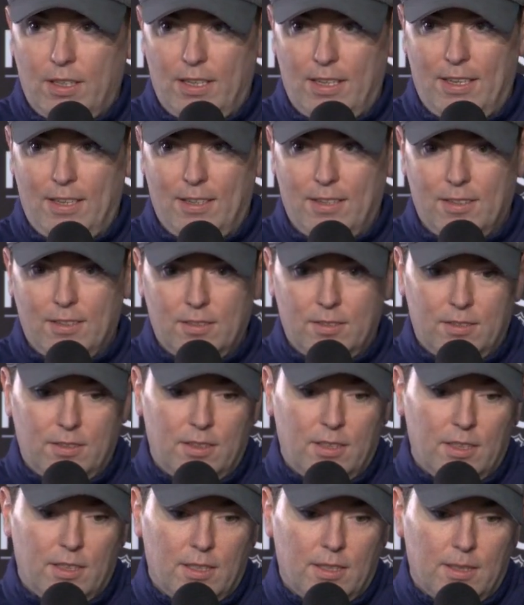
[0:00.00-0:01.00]

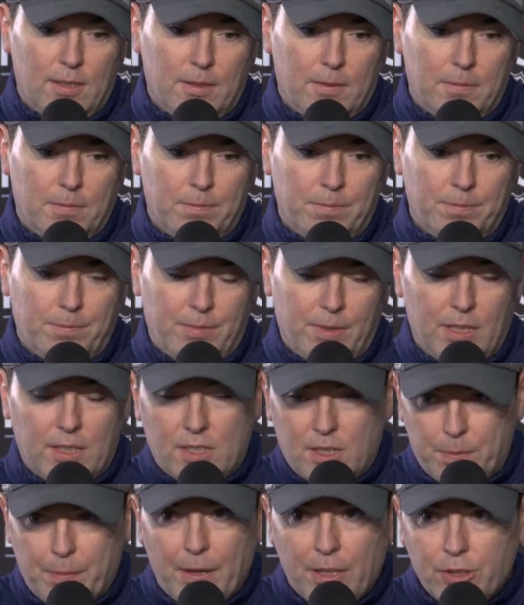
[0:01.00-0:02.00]
And um,
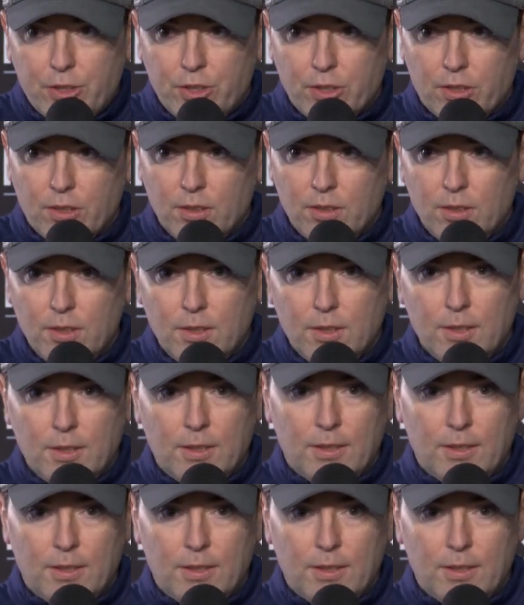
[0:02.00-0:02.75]
it's special.